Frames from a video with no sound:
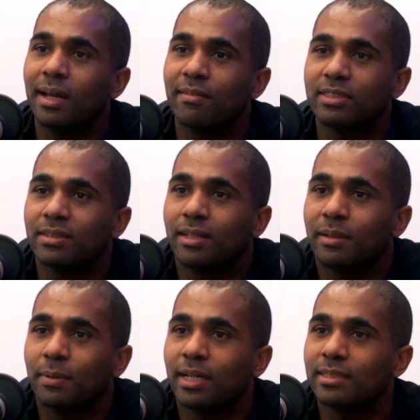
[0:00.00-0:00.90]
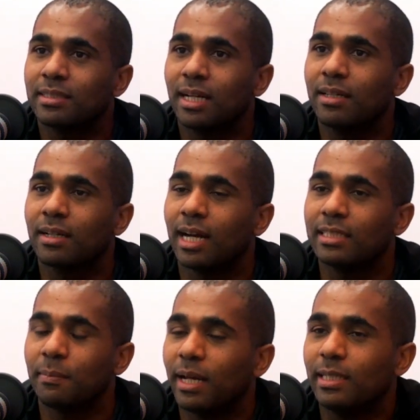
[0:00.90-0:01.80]
every single enterprise that's out there has
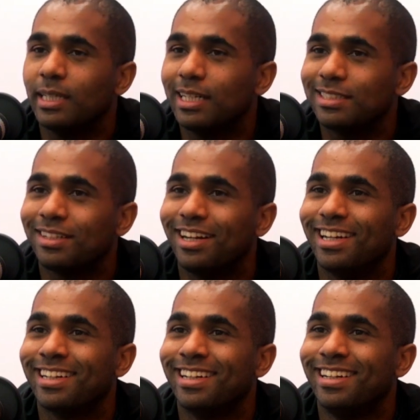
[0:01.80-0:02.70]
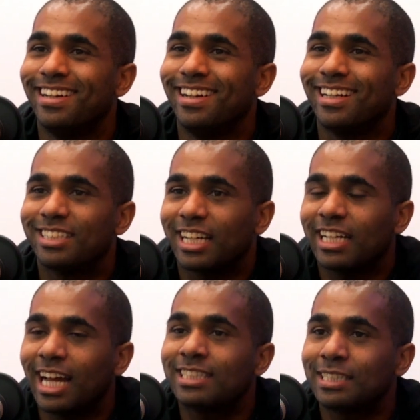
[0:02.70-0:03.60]
a mandate to like, it's like an
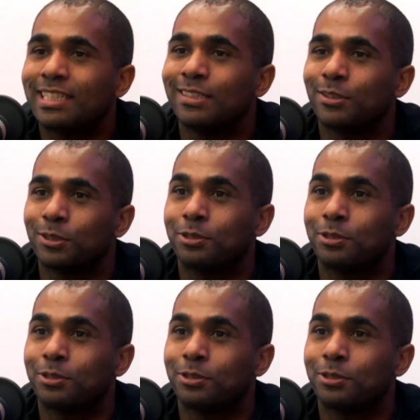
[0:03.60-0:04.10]
existential,